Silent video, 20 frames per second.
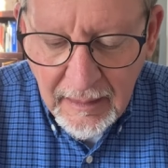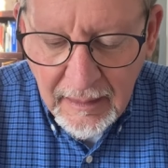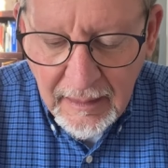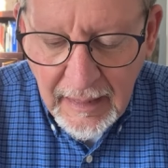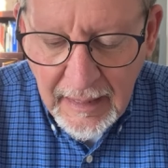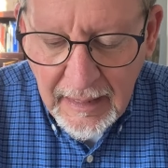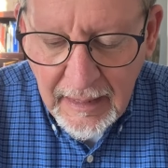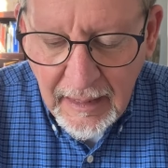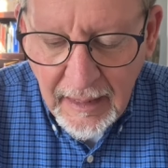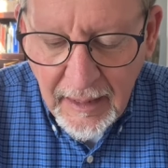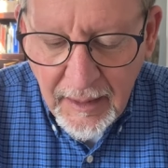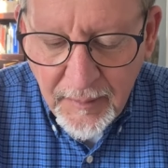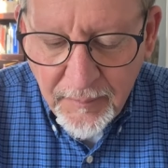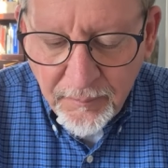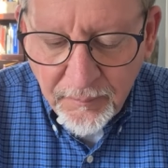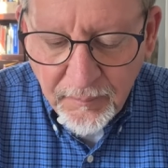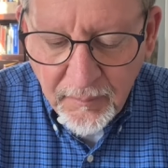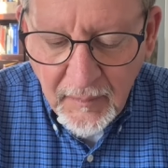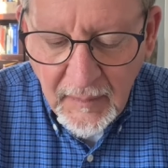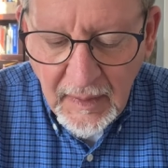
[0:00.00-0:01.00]
they
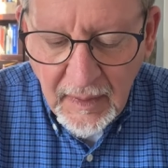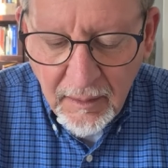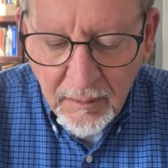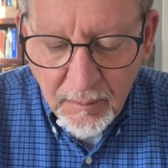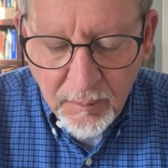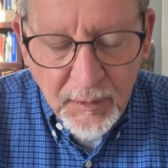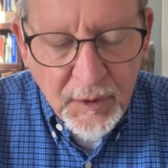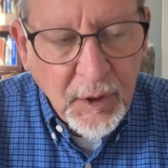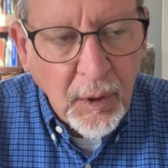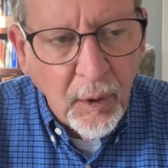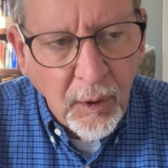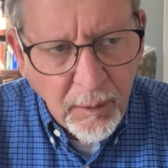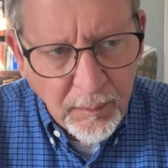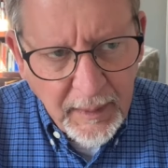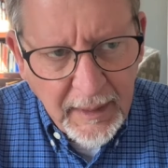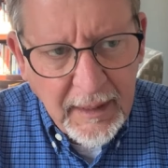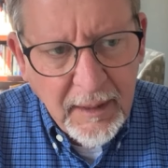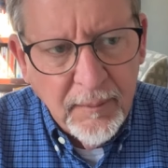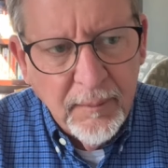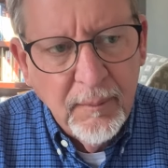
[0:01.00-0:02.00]
um, told
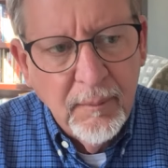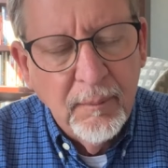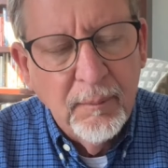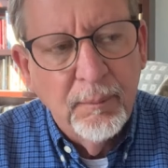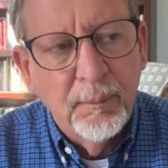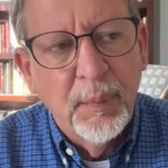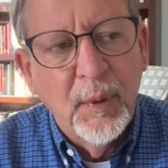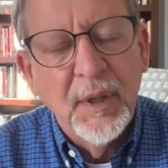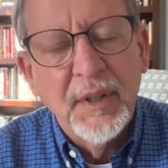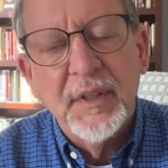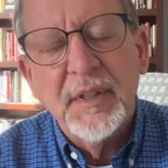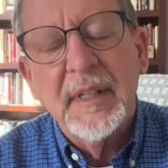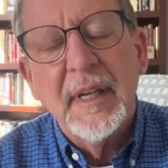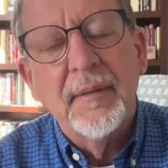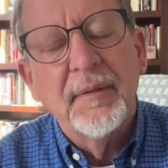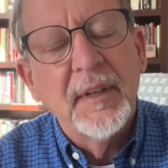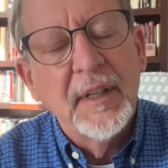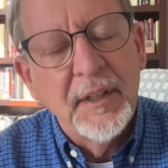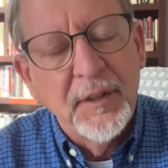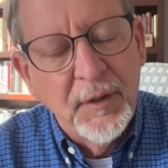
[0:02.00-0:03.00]
me put
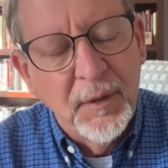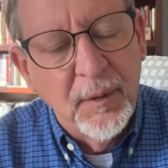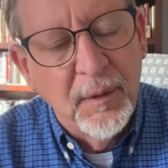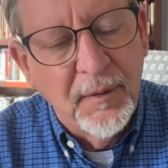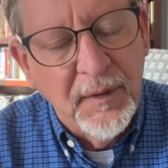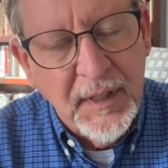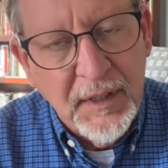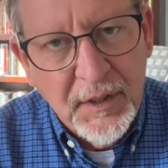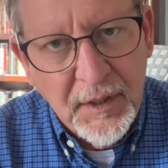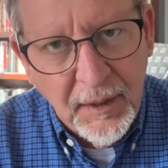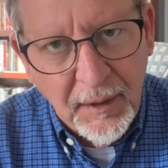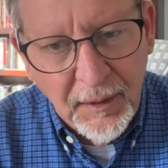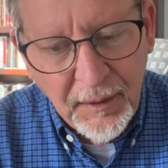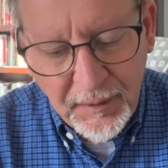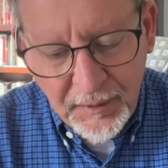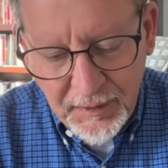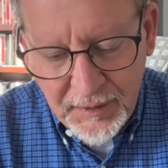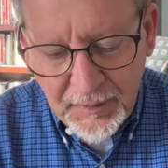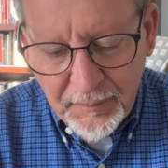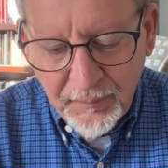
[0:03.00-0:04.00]
72 of these
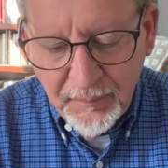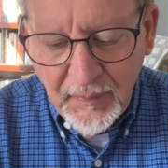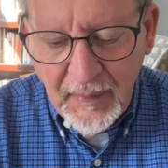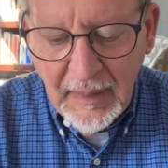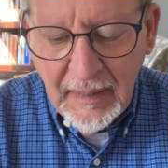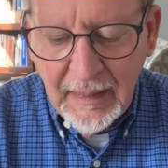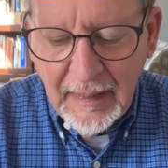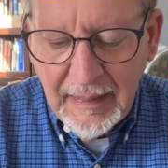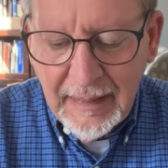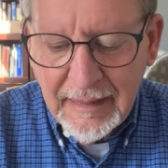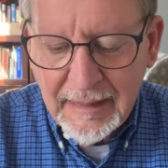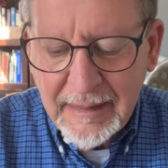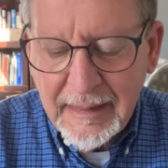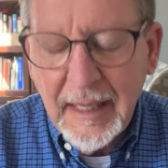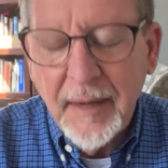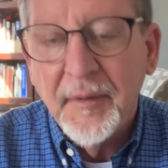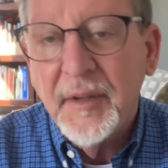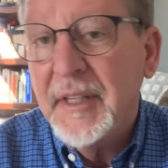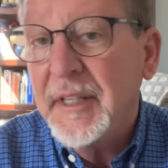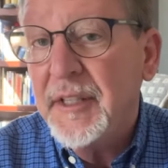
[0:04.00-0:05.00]
scholars in
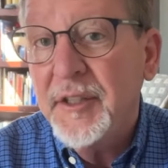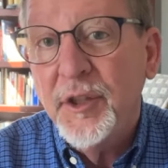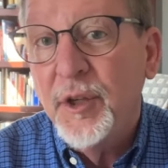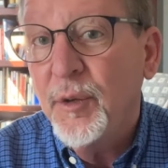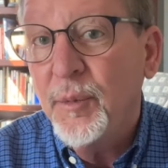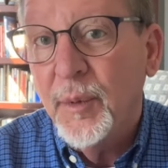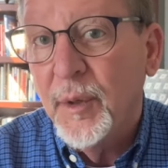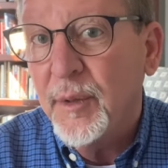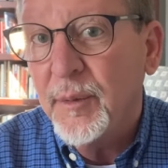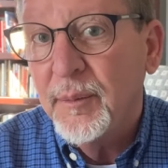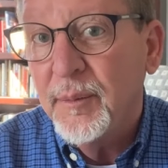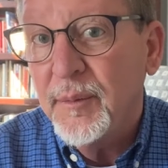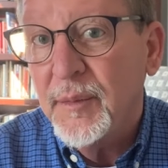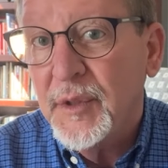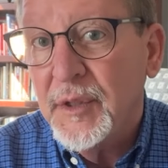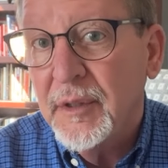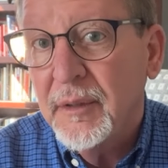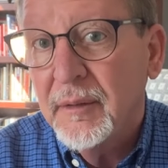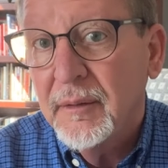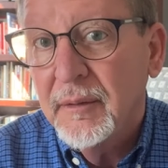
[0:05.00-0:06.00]
72
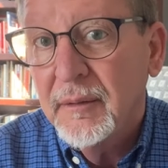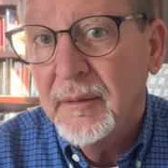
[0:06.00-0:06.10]
rooms